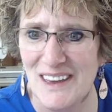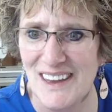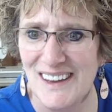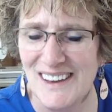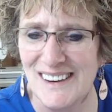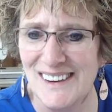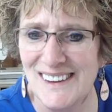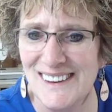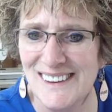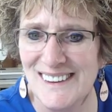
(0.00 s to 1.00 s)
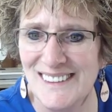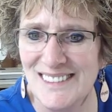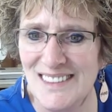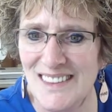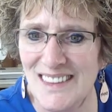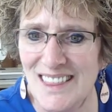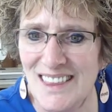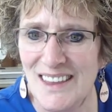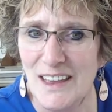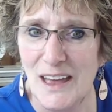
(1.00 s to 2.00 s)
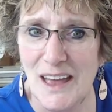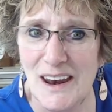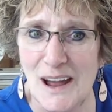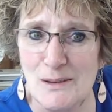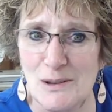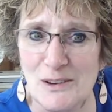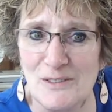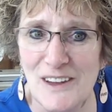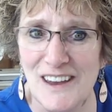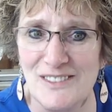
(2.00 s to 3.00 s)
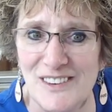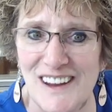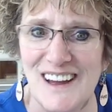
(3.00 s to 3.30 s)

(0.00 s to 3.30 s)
in. And I'm your favorite.